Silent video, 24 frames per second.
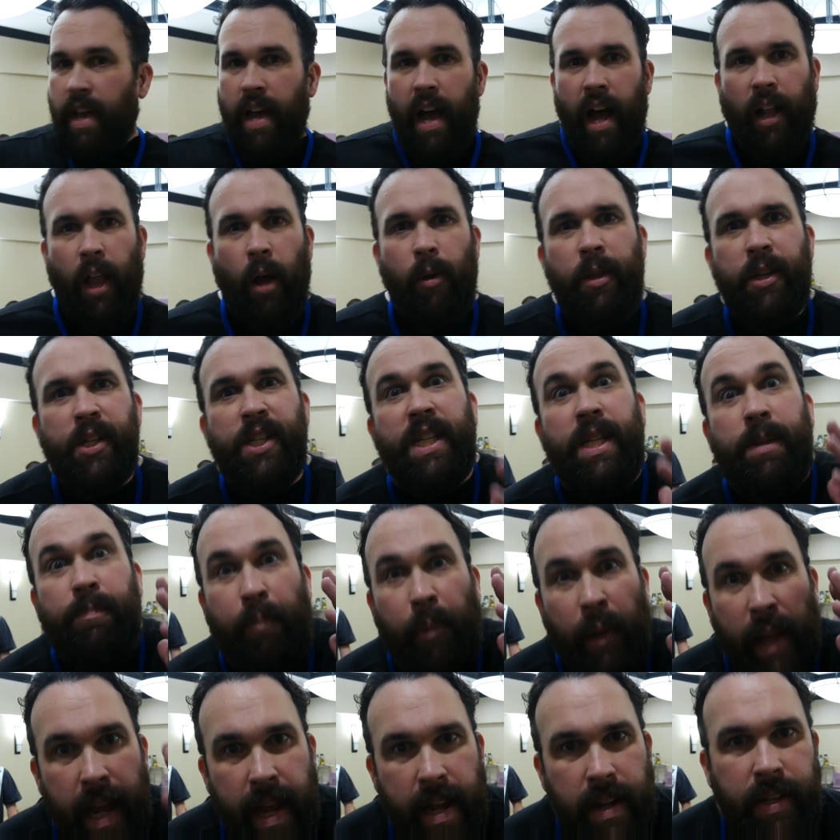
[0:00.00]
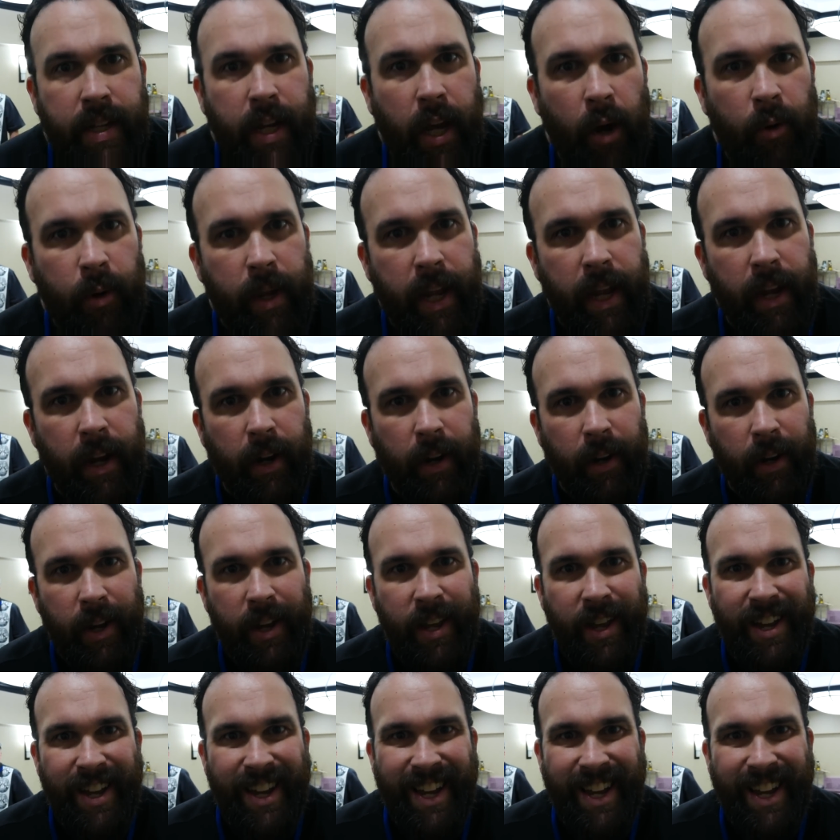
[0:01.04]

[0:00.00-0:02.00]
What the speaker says: Hello, this is Blandco here.